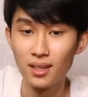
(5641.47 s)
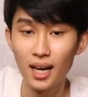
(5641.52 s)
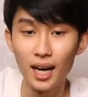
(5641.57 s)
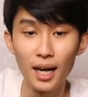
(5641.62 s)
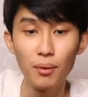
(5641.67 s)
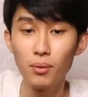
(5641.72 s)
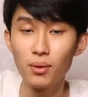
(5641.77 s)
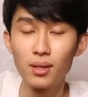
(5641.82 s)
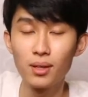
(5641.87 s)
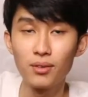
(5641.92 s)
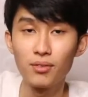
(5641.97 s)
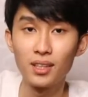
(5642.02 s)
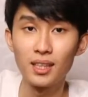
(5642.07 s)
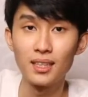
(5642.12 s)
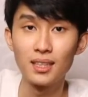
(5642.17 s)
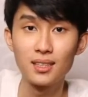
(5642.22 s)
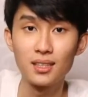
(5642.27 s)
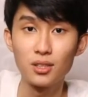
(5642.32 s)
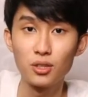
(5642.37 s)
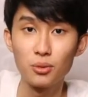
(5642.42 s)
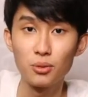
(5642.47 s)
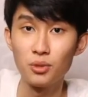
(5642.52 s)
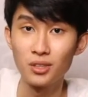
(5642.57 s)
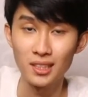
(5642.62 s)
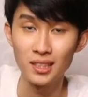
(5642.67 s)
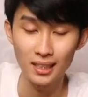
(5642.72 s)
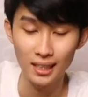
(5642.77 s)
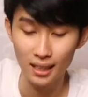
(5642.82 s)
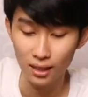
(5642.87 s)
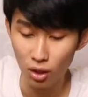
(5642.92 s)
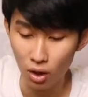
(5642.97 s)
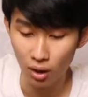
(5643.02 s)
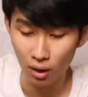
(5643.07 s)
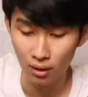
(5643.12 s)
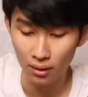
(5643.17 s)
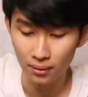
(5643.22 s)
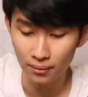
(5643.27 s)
I won't even listen to music that long.